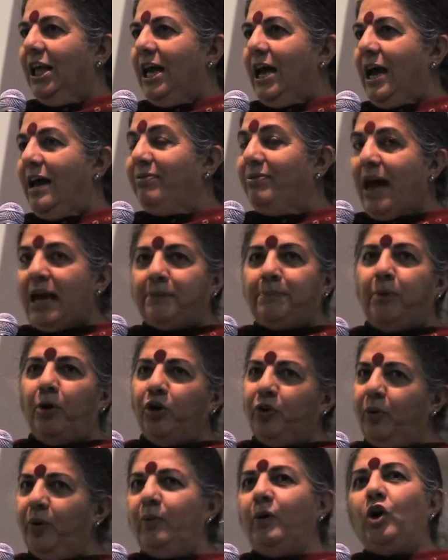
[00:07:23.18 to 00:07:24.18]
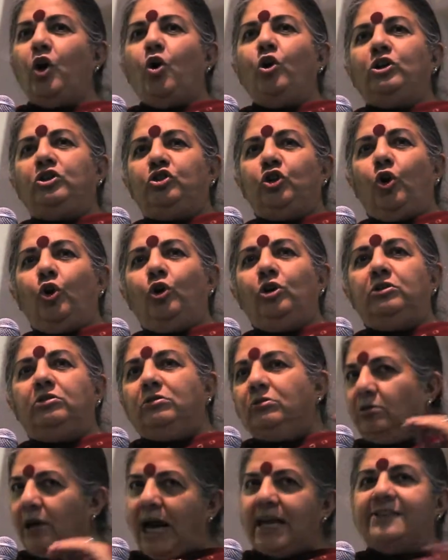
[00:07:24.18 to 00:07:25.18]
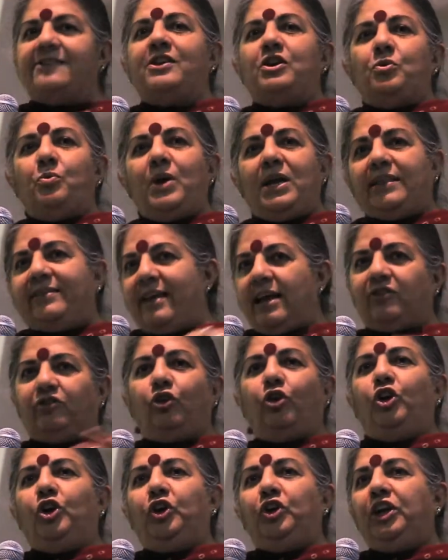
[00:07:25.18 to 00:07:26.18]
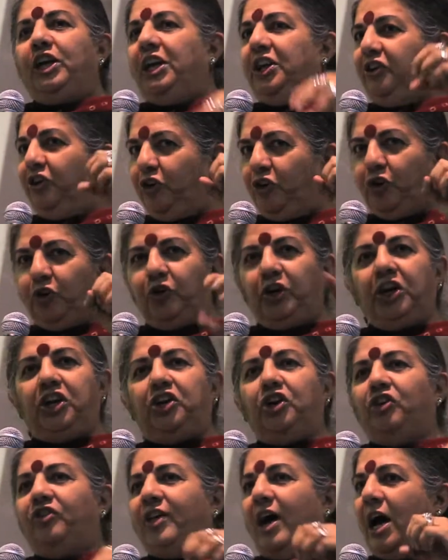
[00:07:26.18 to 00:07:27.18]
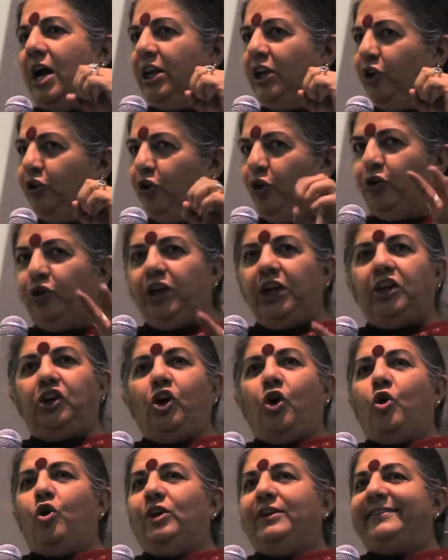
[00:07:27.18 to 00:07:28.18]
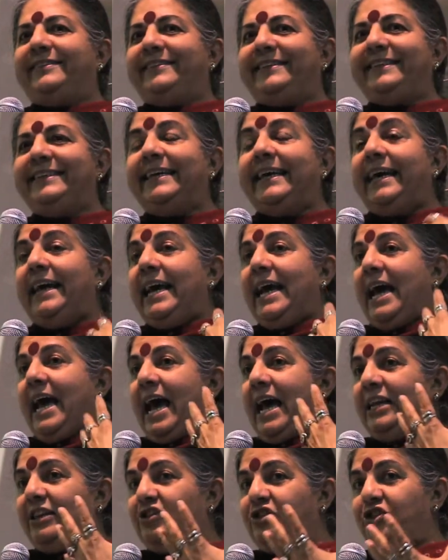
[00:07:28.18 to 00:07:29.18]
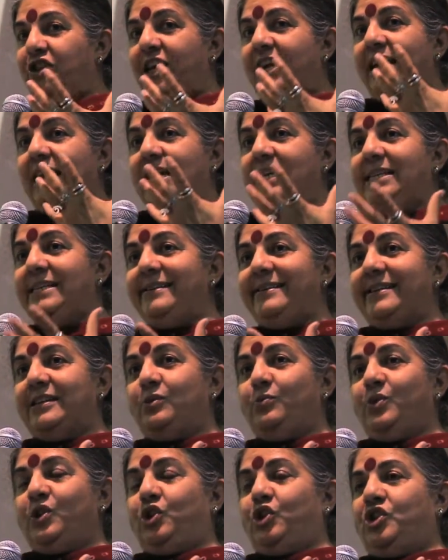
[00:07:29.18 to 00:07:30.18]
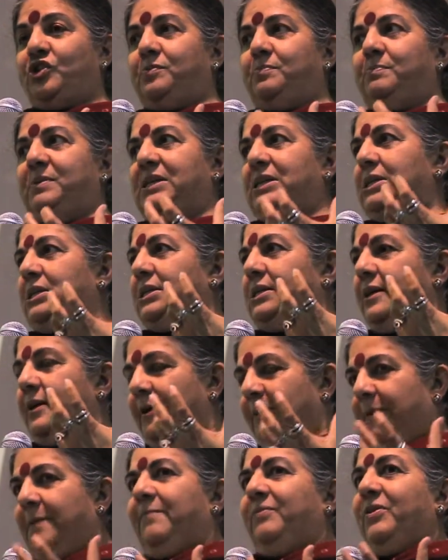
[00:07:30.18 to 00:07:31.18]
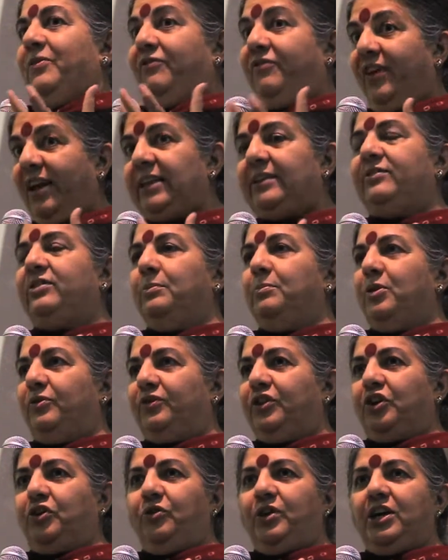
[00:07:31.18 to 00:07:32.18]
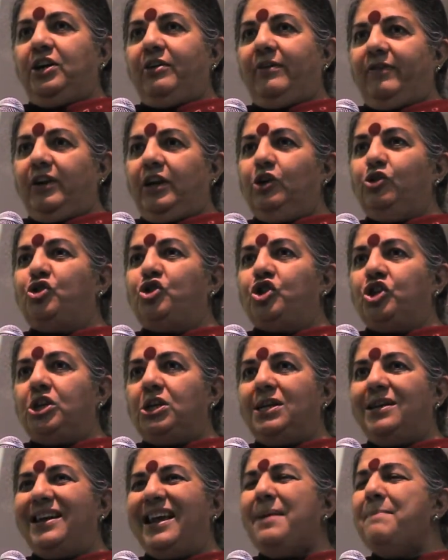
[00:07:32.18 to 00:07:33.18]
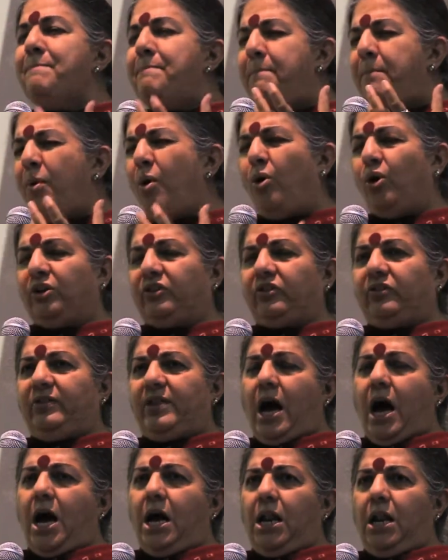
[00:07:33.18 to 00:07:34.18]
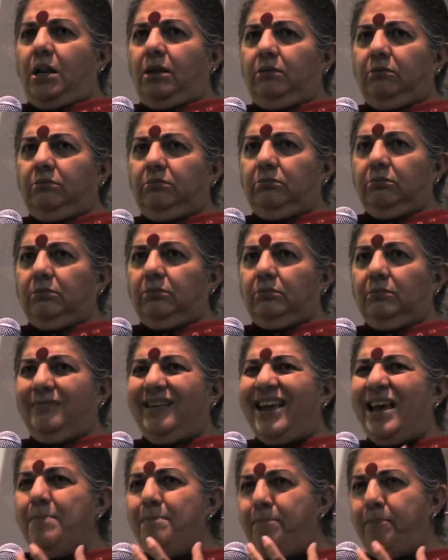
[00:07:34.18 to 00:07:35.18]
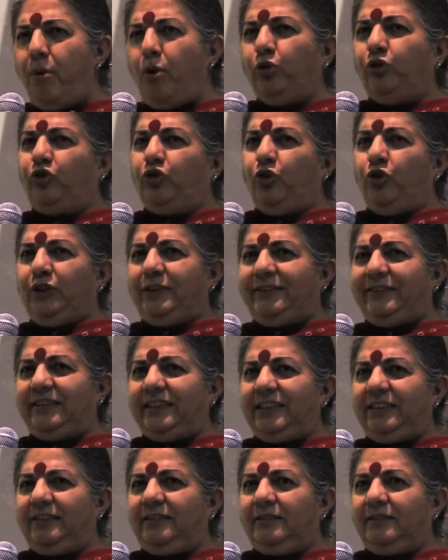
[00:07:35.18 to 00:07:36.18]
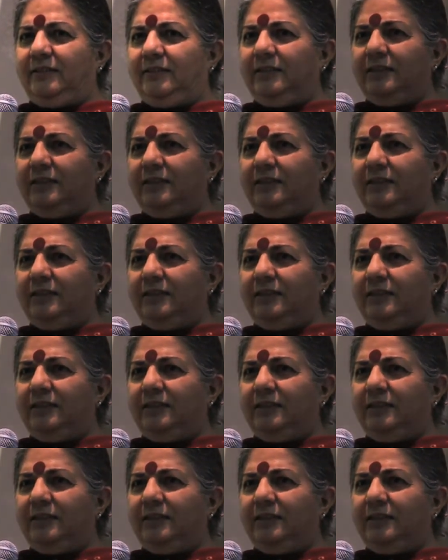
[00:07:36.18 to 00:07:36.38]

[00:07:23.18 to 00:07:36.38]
At that point, we were all told, rice and wheat, that's all you need. You don't need your dal, you don't need your oilseed. And today, India, which has been the victim of the Green Revolution, imports dal, imports oilseeds.